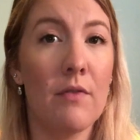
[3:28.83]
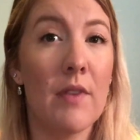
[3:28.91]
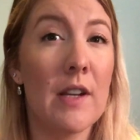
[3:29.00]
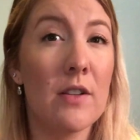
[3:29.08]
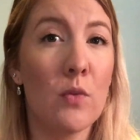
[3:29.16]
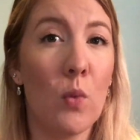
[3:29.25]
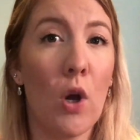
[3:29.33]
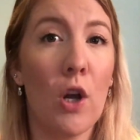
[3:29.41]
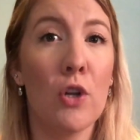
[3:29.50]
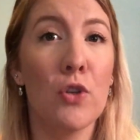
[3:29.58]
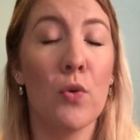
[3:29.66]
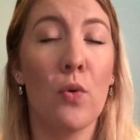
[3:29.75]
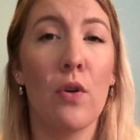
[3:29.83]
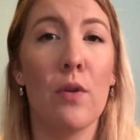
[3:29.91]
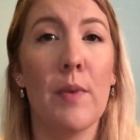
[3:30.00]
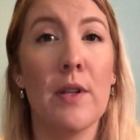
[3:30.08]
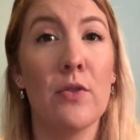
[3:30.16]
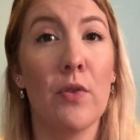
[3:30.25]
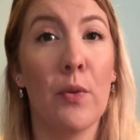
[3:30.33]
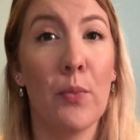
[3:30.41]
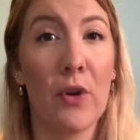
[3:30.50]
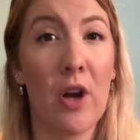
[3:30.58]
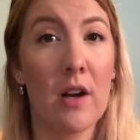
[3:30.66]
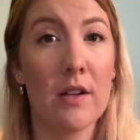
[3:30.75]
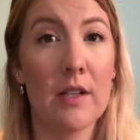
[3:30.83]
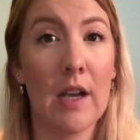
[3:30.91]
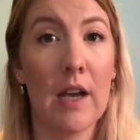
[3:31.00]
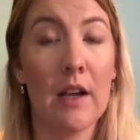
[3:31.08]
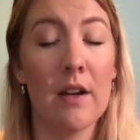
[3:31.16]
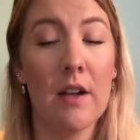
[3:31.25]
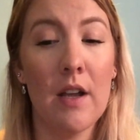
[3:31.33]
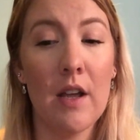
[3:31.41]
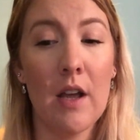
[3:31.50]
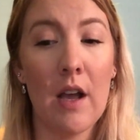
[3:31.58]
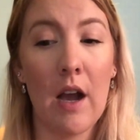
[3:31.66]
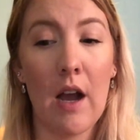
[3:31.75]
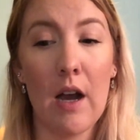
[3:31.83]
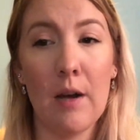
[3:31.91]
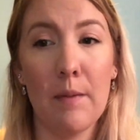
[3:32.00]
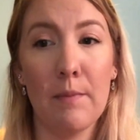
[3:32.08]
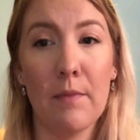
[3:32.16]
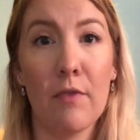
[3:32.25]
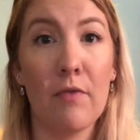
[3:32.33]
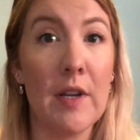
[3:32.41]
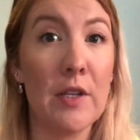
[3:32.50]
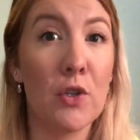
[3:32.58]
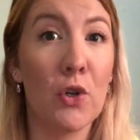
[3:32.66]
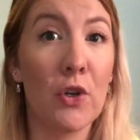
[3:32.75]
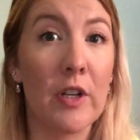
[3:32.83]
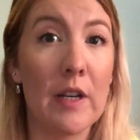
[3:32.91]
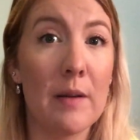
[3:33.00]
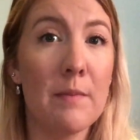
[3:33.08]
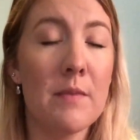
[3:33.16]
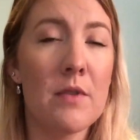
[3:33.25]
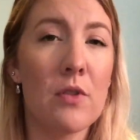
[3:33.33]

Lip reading: face wash or benzoyl peroxide face cream.